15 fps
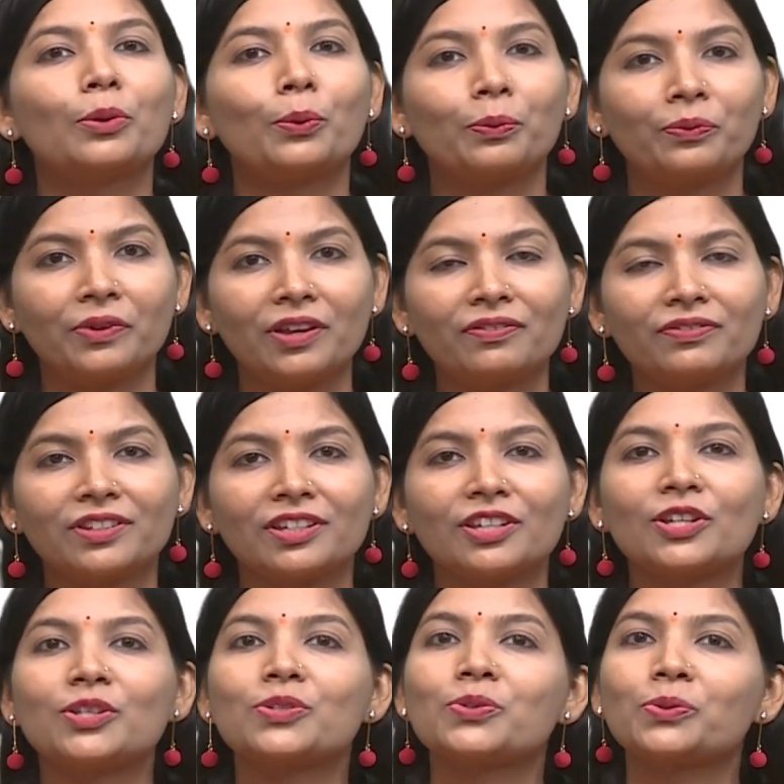Fifth
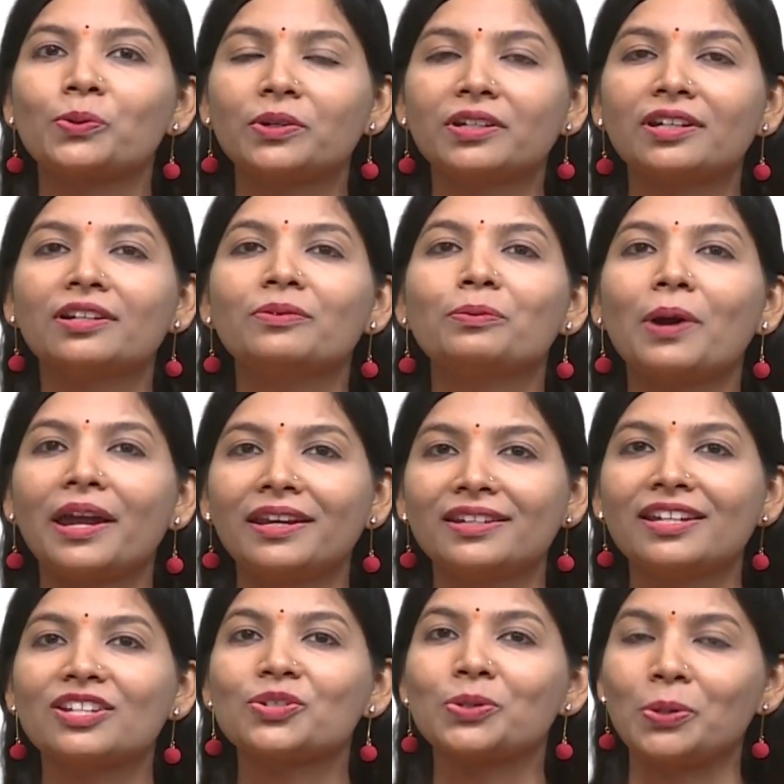is rotor
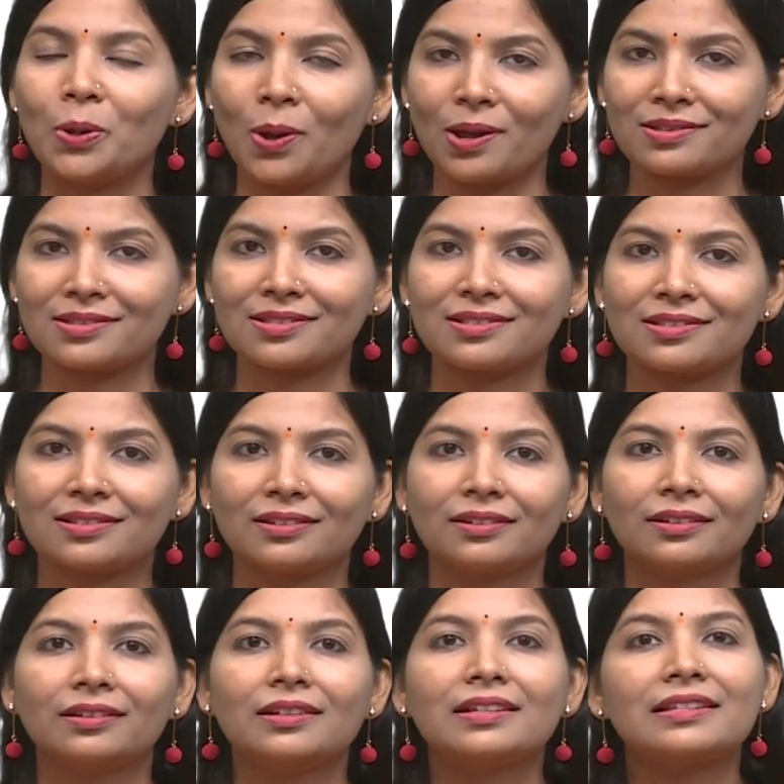windage loss.
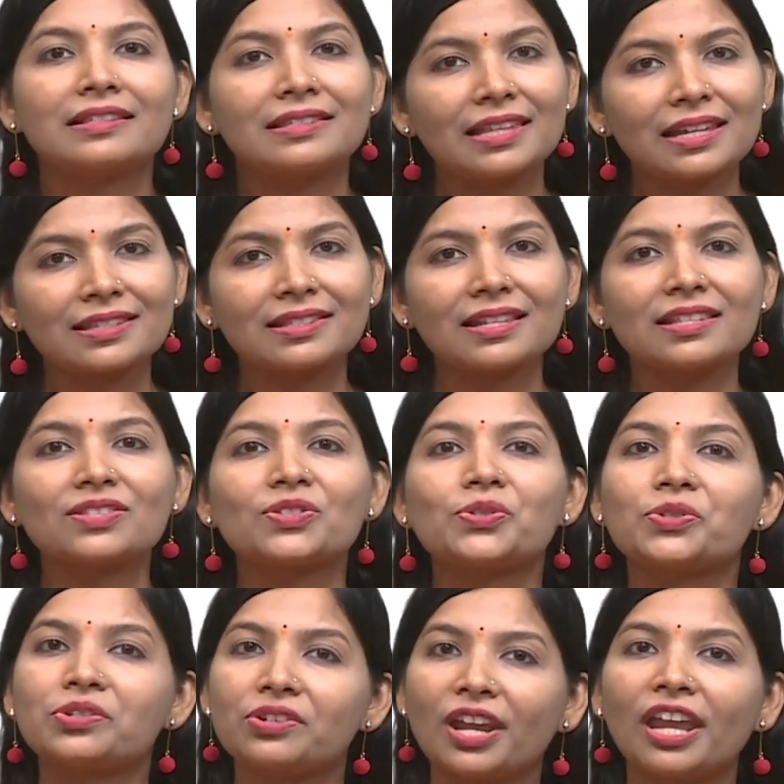Sixth is
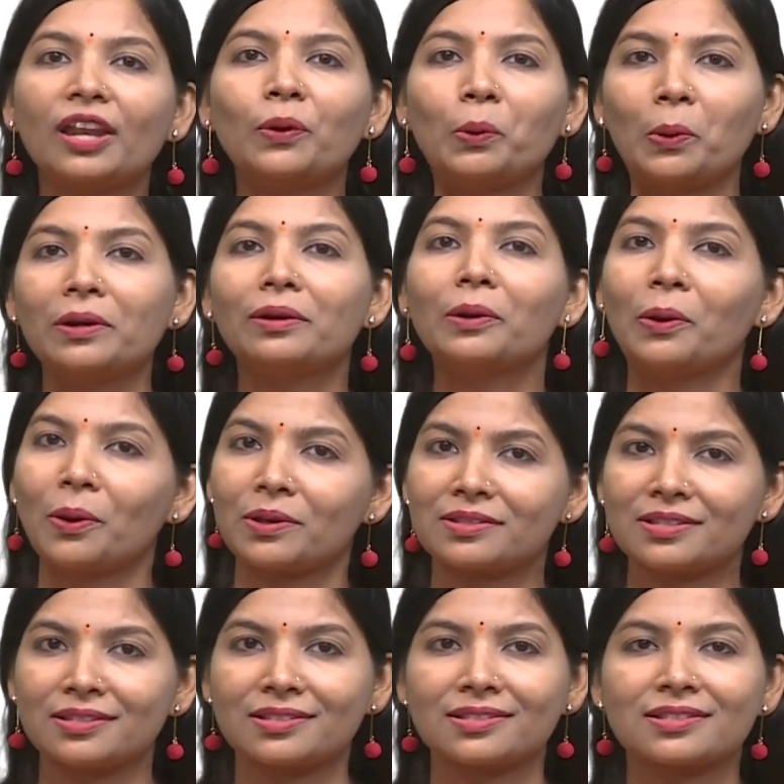stray load
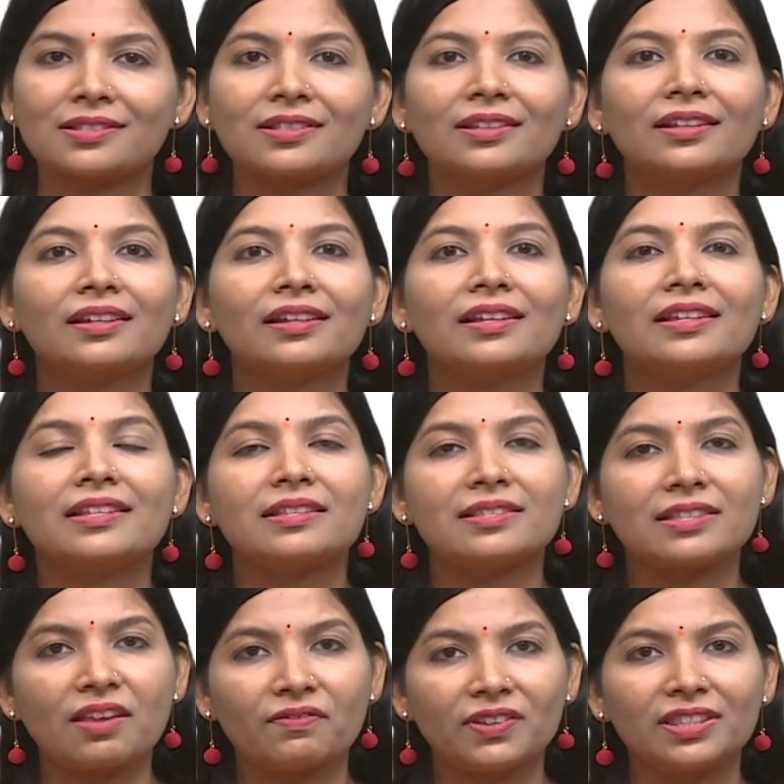losses.
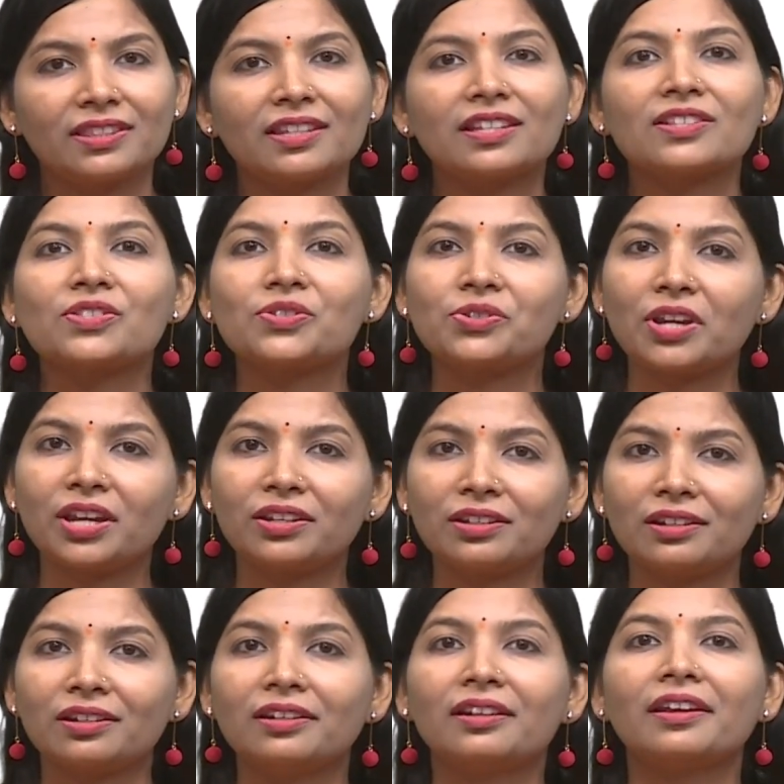Seventh is
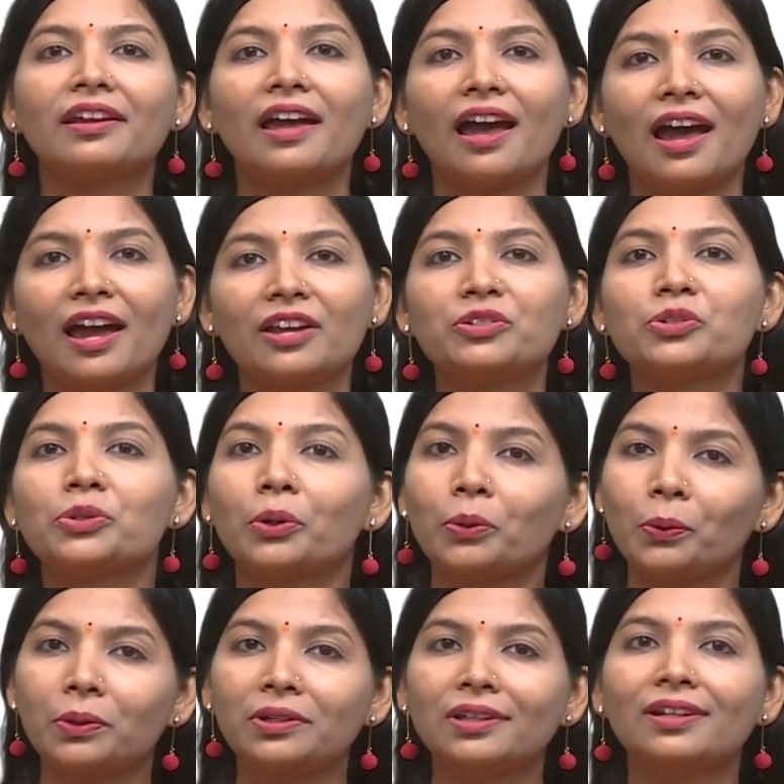stator and
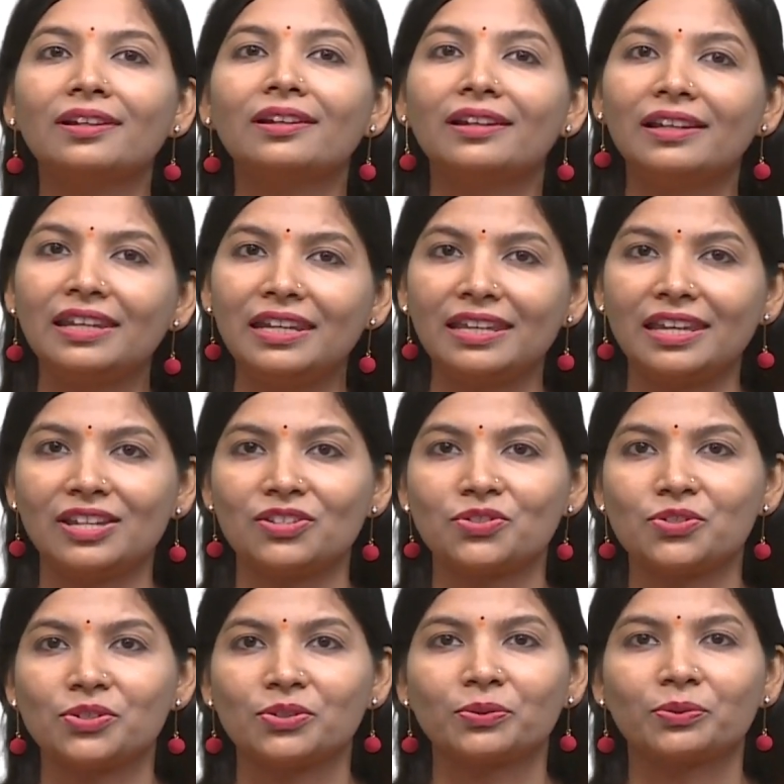rotor leakage.